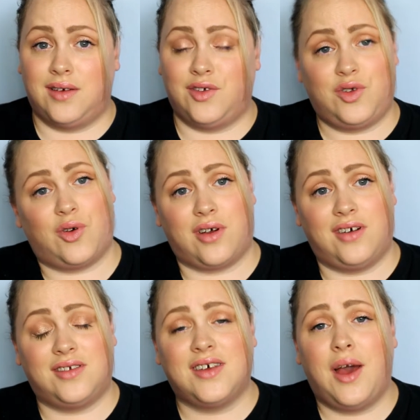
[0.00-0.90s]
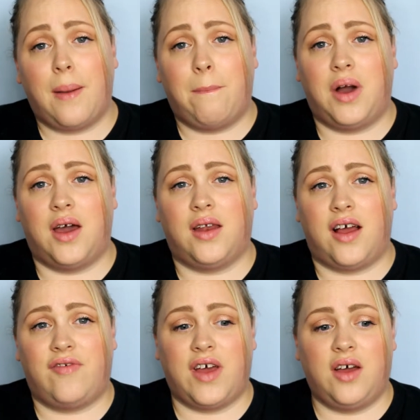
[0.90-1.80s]
tutorials,
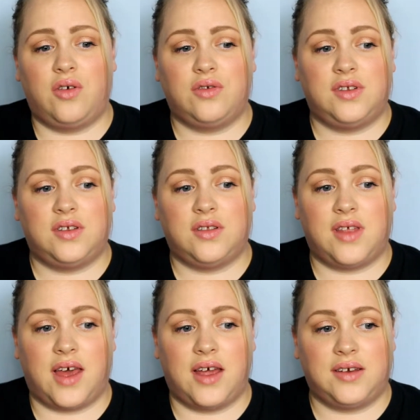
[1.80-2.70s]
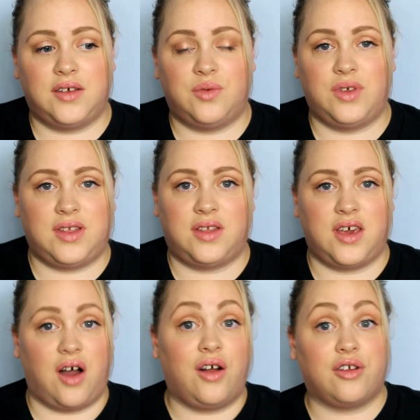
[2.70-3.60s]
but I found that with
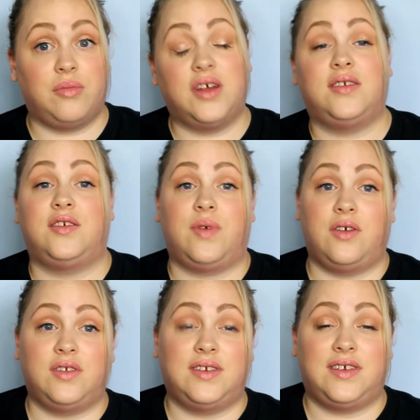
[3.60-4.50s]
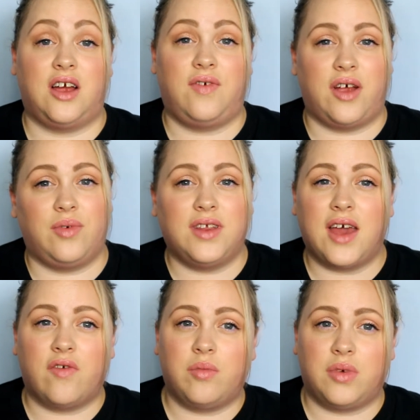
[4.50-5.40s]
the hotter months around and stuff, I really
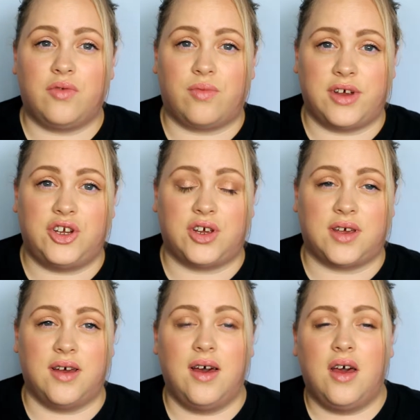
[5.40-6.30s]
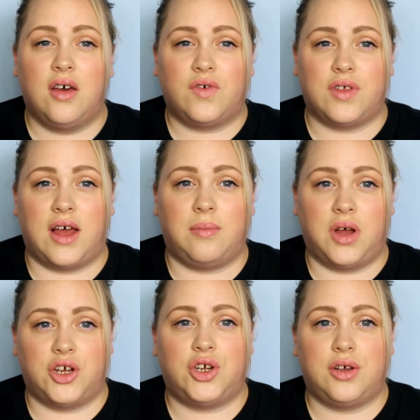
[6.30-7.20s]
haven't been reaching for that
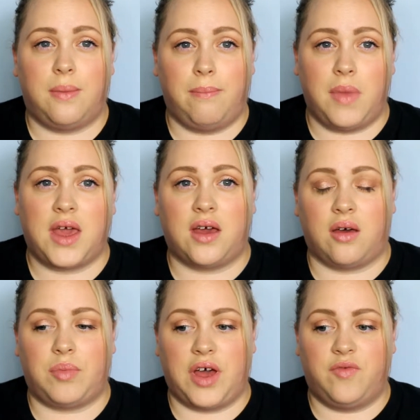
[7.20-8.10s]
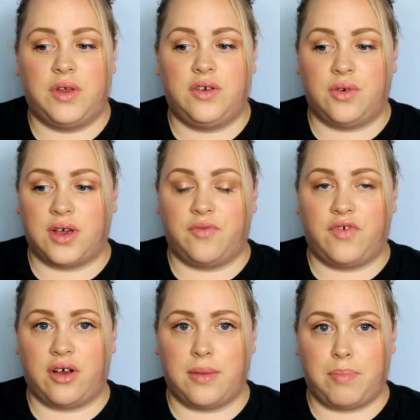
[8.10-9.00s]
much makeup. I've been doing a
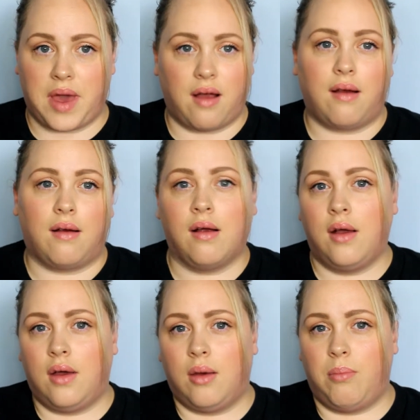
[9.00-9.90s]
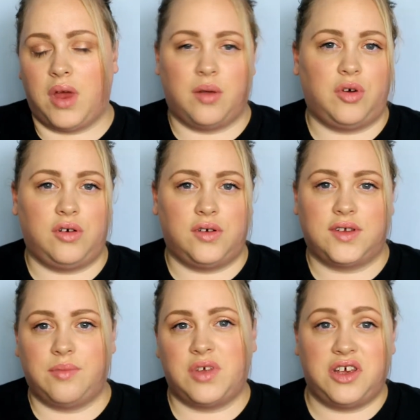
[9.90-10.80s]
very bare, minimal,
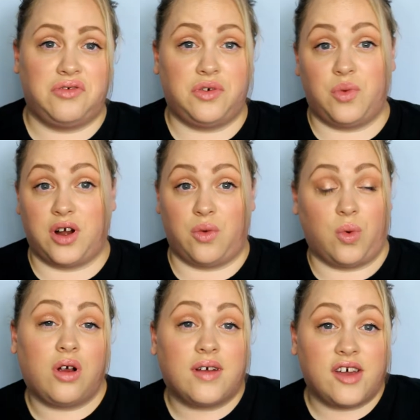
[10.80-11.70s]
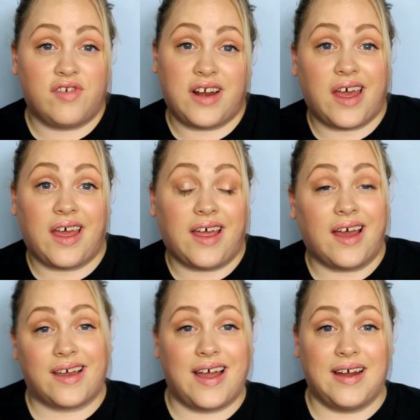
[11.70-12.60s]
something you can wear to work every
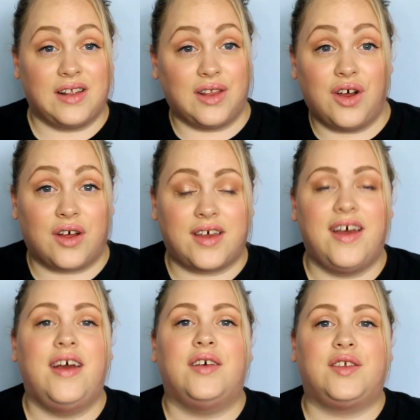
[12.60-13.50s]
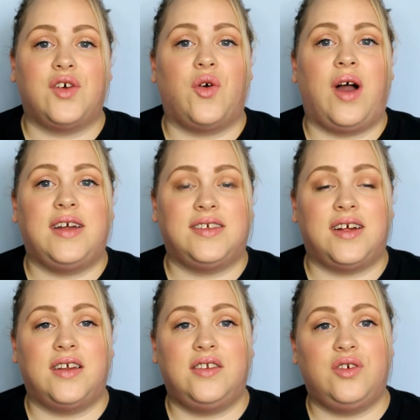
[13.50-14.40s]
day kind of look. So I
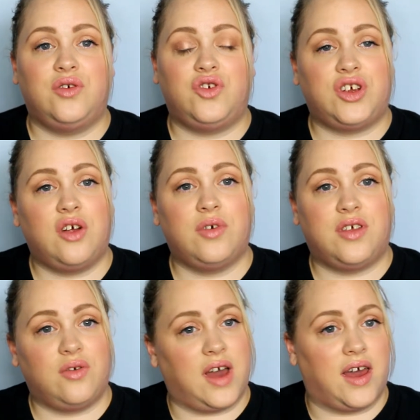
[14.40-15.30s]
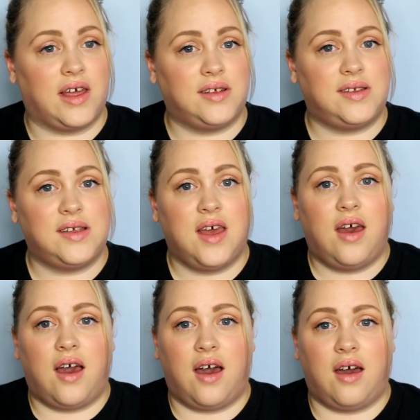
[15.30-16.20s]
decided to share with you guys
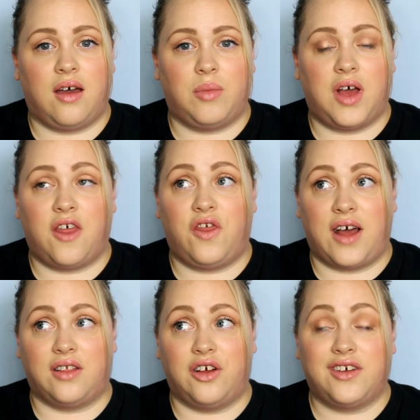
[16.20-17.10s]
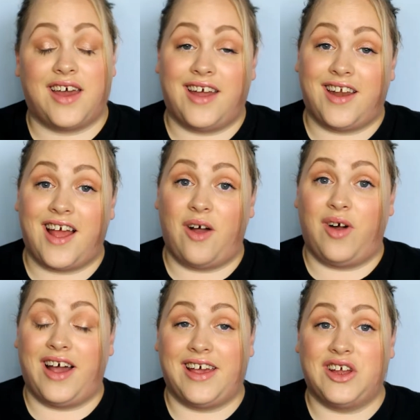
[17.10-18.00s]
that look and how
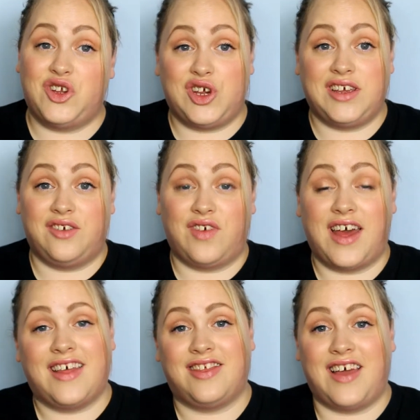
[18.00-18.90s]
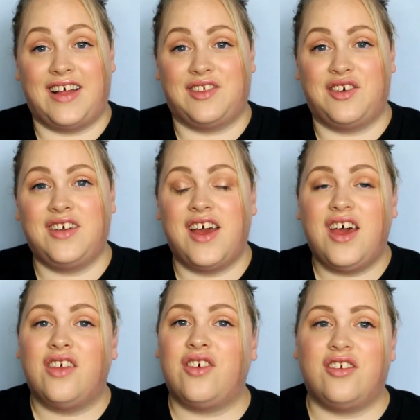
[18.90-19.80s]
I achieve that look.
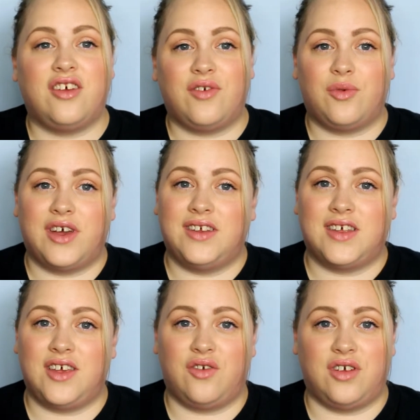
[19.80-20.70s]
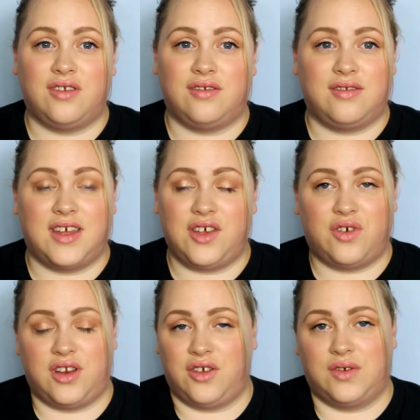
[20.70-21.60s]
There are different ways that you
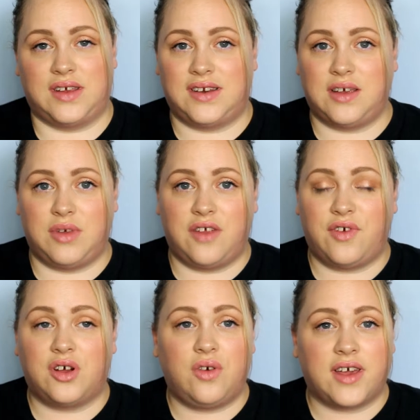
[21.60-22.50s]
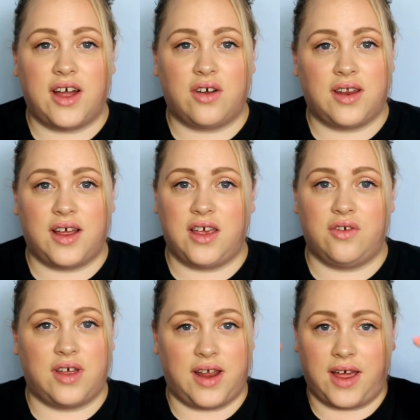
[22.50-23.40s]
can use it. I mean, if you're going out at night,
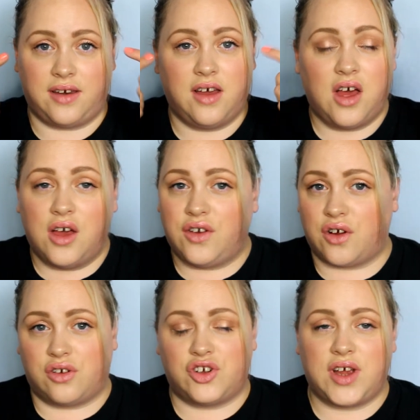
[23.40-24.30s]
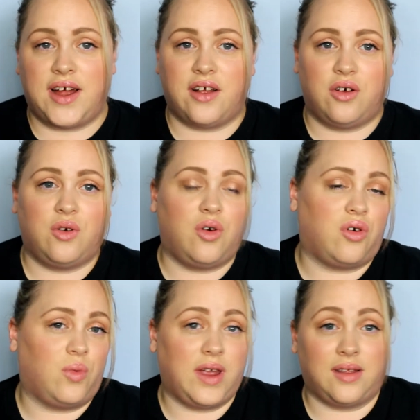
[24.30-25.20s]
you can add darker shadow
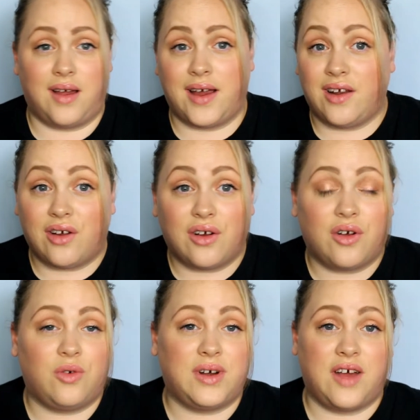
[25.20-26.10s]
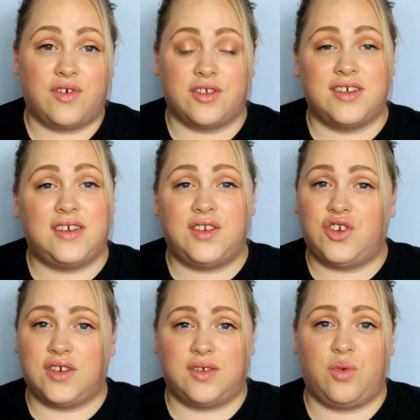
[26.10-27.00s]
or wing liner or whatever. This is
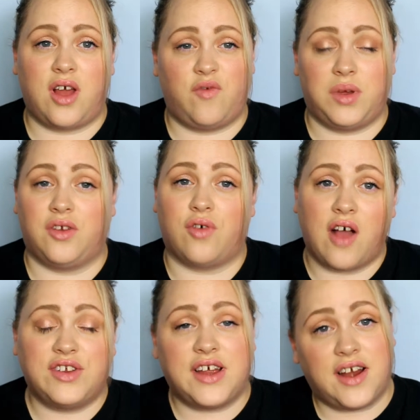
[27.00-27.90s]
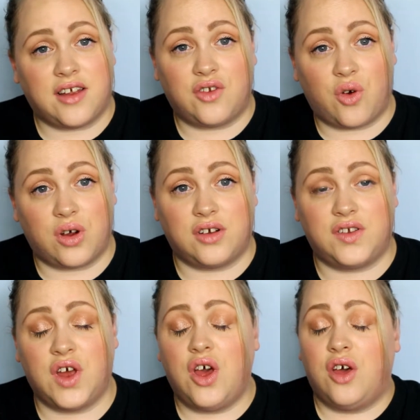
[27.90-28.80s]
just what I've been gravitating
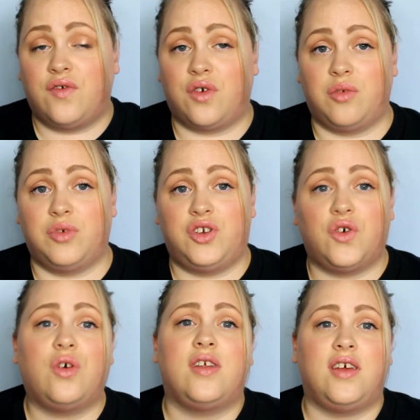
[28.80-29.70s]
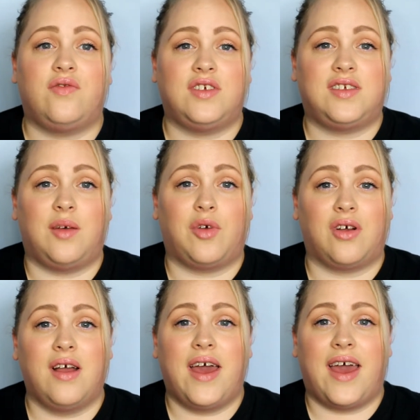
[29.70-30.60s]
towards for the majority of the
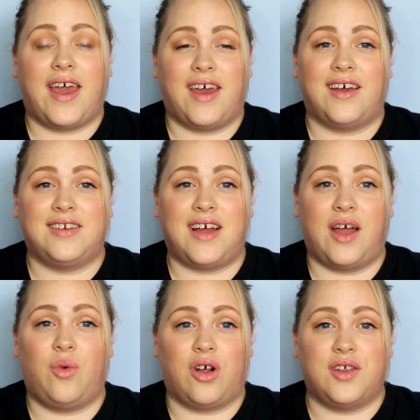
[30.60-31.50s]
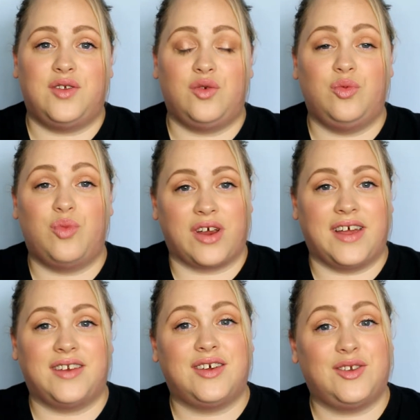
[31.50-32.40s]
summer, and I wanted to
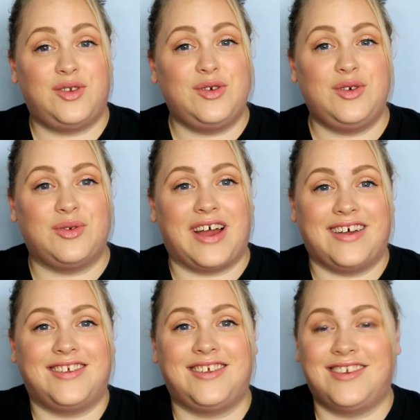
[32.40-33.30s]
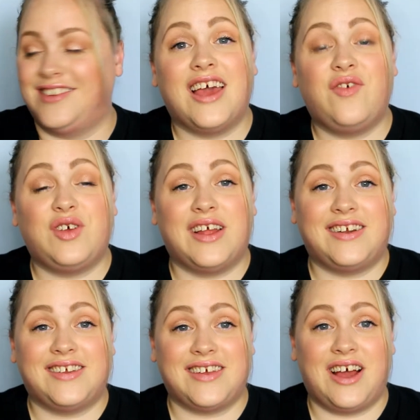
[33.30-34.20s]
bring it to you guys. If you'd
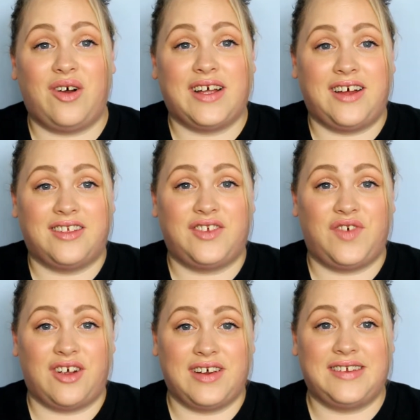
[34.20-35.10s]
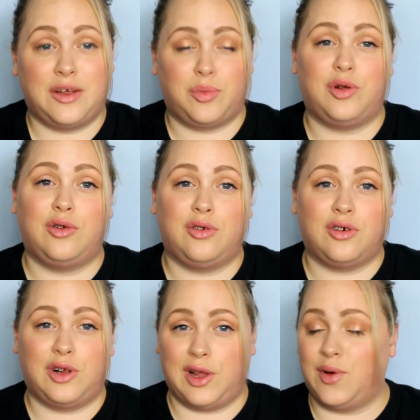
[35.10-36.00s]
like to see how I got this very
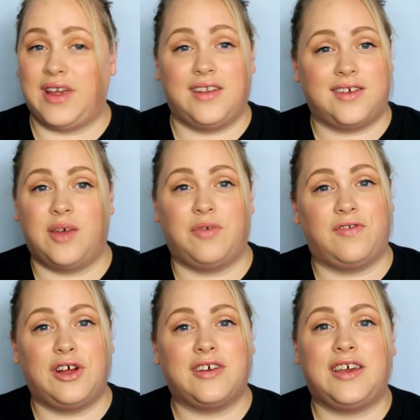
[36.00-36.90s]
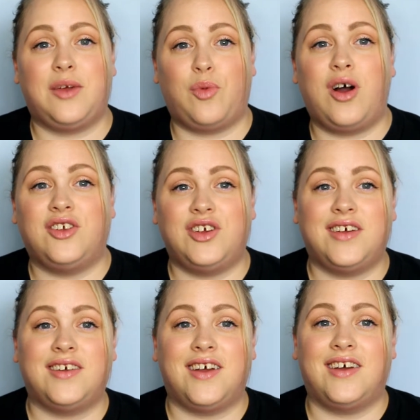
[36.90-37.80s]
simple, glowy type of look, keep
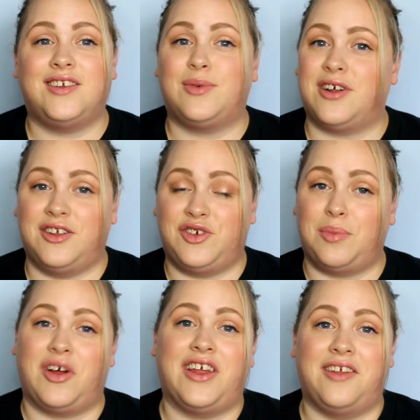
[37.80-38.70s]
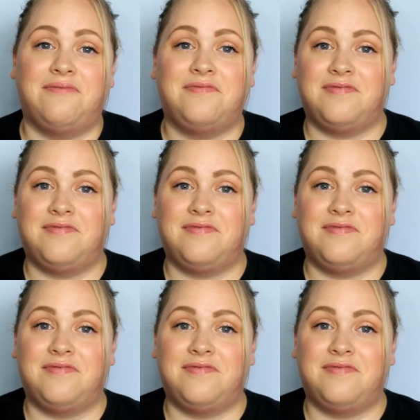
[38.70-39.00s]
watching because we're gonna jump on in.